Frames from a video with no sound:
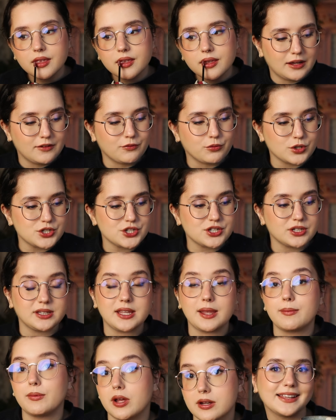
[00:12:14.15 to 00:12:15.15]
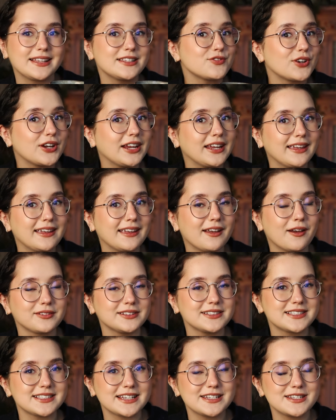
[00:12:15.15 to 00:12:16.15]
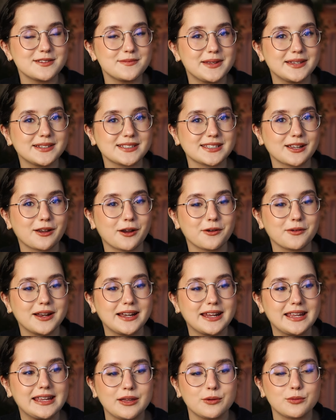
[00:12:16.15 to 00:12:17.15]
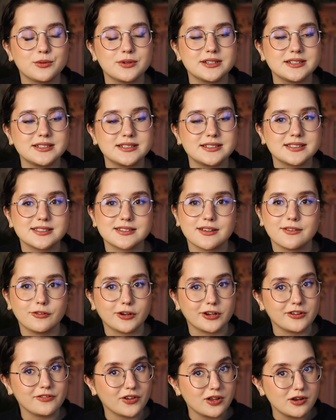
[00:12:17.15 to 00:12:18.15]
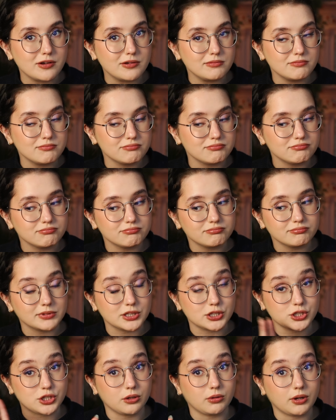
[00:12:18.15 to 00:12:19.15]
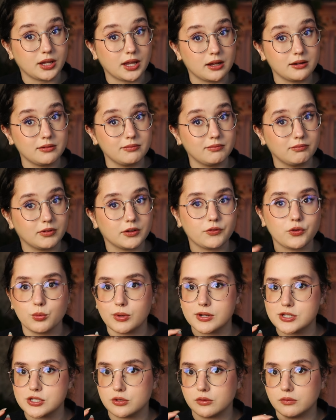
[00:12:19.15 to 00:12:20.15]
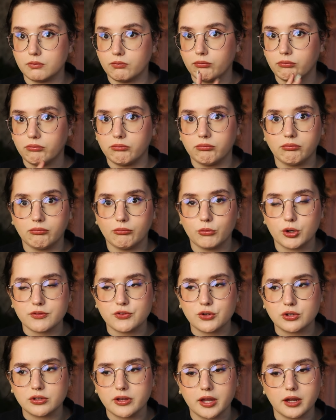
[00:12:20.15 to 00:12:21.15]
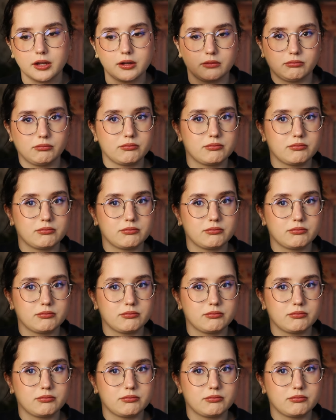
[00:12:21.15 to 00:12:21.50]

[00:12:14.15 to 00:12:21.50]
Unfortunately, I'm not. Thanks for hanging out and listening to me as I got ready. It was very fun. Let's do it again if you want to. What if you're like,